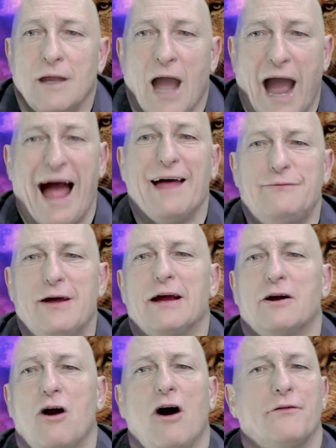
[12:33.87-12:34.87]
I
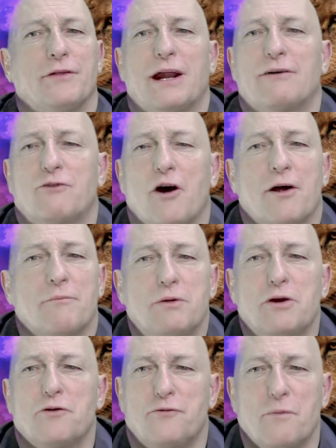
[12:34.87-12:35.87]
thank God that I've got a
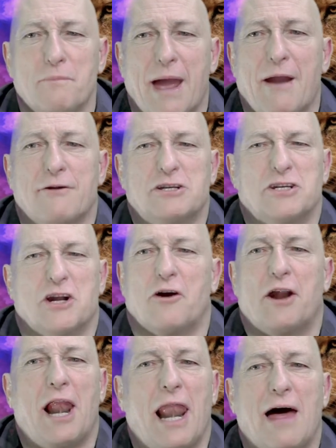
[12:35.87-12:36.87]
beautiful marriage and I've
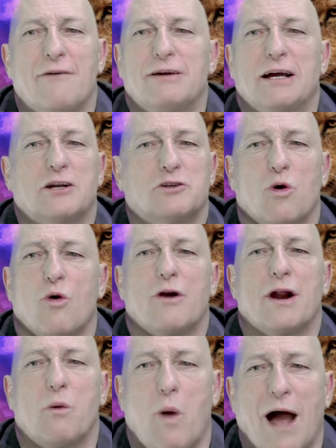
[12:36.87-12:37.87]
got a loving,
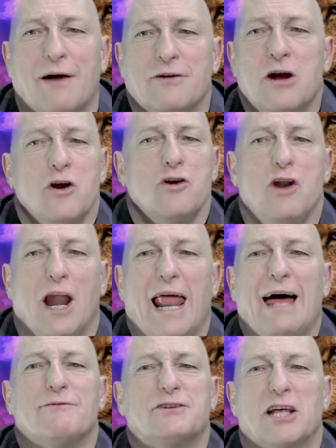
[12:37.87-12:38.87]
adoring wife who
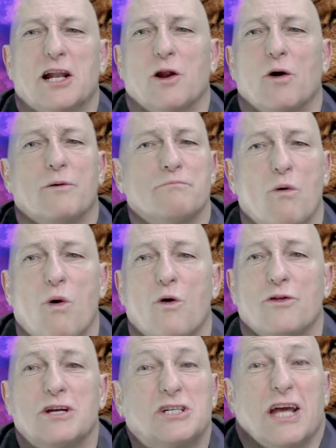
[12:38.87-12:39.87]
loves the Lord more
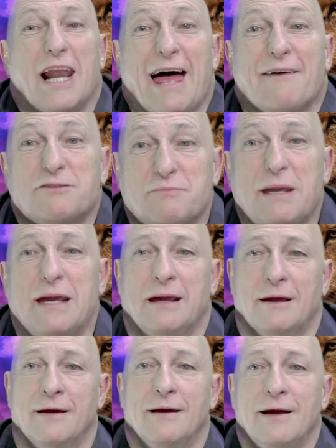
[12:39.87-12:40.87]
than she loves me.
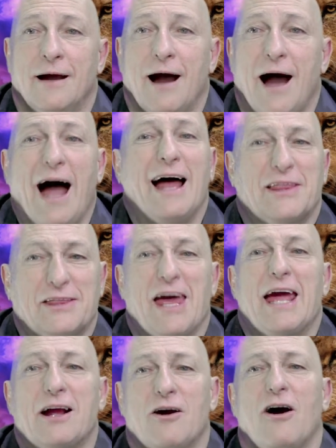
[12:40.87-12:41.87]
I
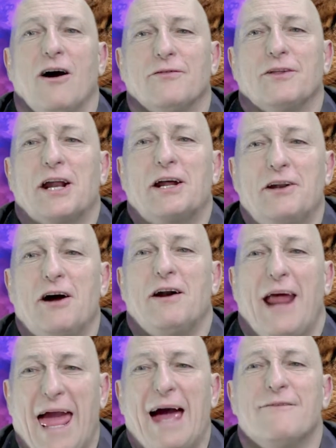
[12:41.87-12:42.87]
thank God that I don't
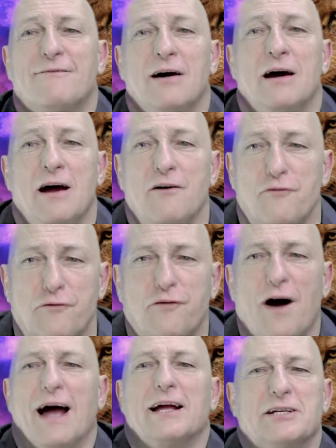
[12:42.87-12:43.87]
have
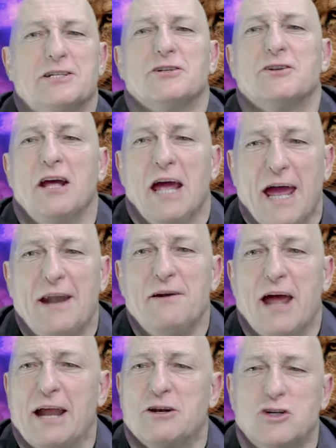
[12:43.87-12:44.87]
fights and, and,
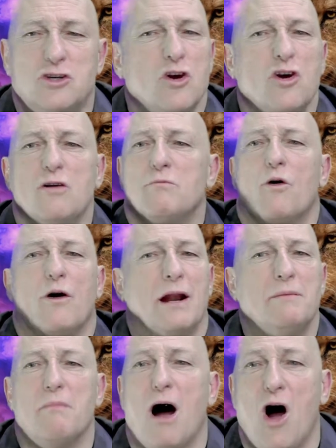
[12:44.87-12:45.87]
and turmoil
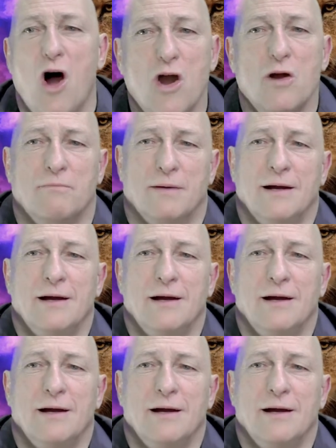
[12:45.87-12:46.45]
in my home.